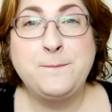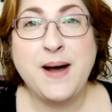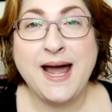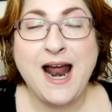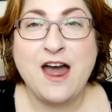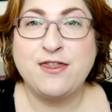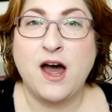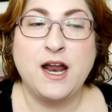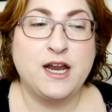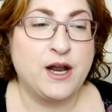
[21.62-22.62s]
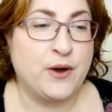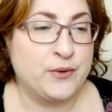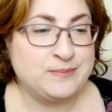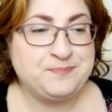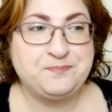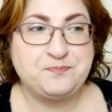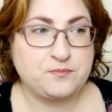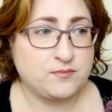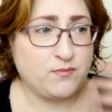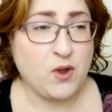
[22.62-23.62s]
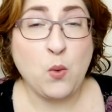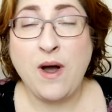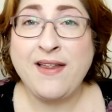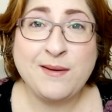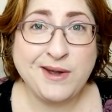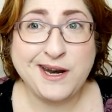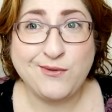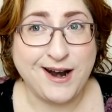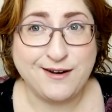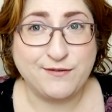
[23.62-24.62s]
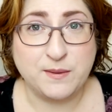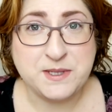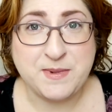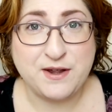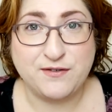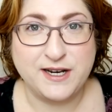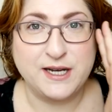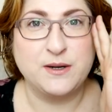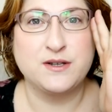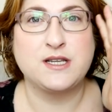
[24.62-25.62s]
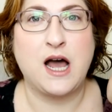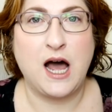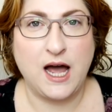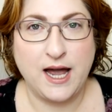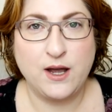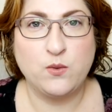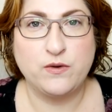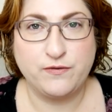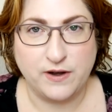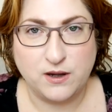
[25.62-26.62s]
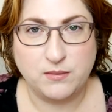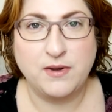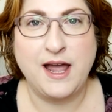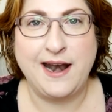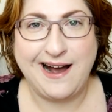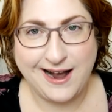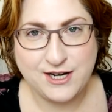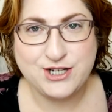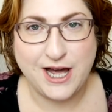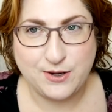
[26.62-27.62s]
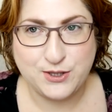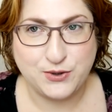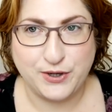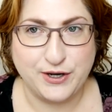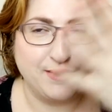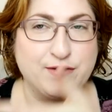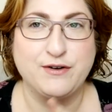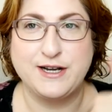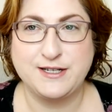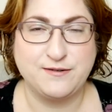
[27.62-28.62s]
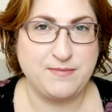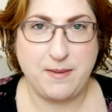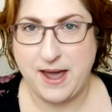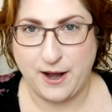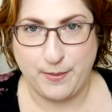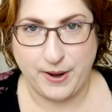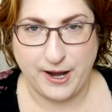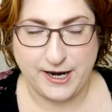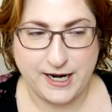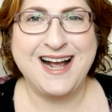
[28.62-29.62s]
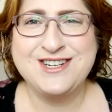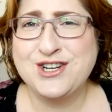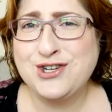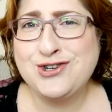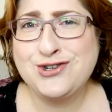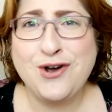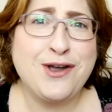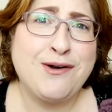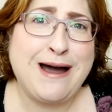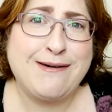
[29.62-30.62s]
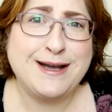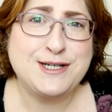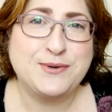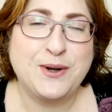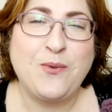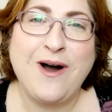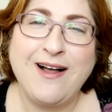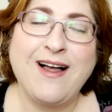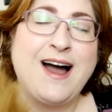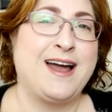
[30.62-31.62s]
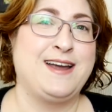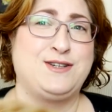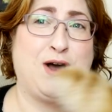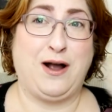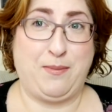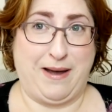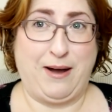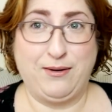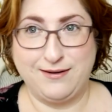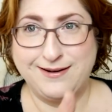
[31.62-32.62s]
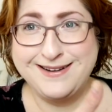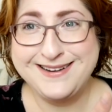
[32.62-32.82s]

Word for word: But I thought, you know, while I'm getting ready to film some other videos, I will film an eyeshadow tutorial. I have the rest of my makeup on and just show you how I do it while I talk about